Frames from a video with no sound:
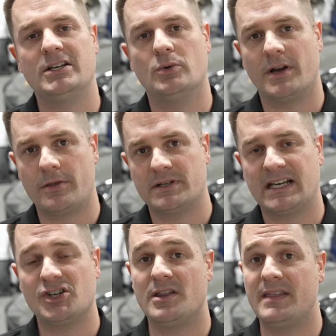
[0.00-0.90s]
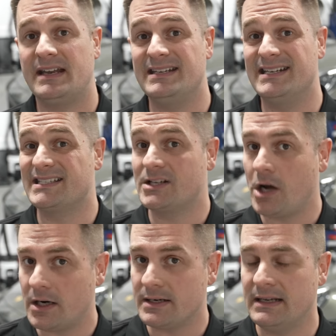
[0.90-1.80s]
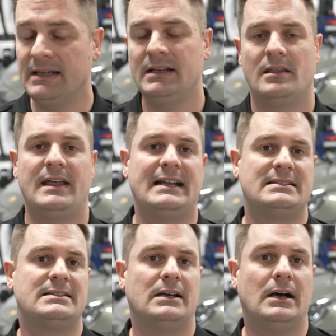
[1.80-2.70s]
do another section, then discard that